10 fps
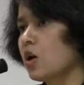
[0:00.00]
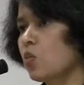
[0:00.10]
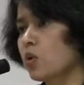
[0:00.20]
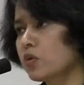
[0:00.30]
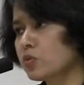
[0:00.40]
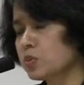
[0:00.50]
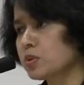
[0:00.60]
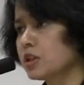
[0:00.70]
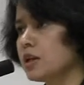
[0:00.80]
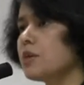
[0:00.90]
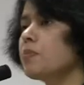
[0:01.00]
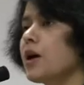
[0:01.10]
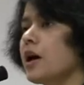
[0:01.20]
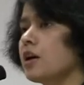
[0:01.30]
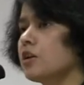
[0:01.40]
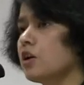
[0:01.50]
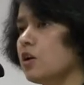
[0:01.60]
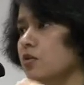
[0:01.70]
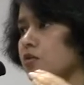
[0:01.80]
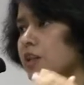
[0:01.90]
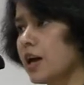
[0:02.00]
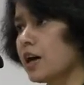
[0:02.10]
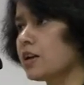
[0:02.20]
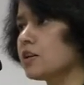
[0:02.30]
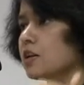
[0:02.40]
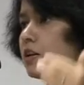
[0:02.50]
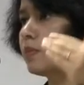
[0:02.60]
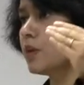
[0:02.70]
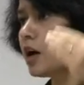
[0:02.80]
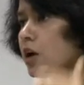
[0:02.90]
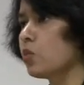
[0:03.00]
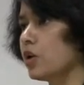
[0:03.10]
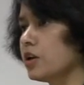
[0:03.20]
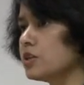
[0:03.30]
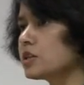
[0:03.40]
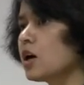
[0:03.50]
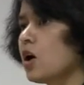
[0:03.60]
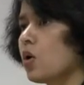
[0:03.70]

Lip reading: what would be the impact of that highways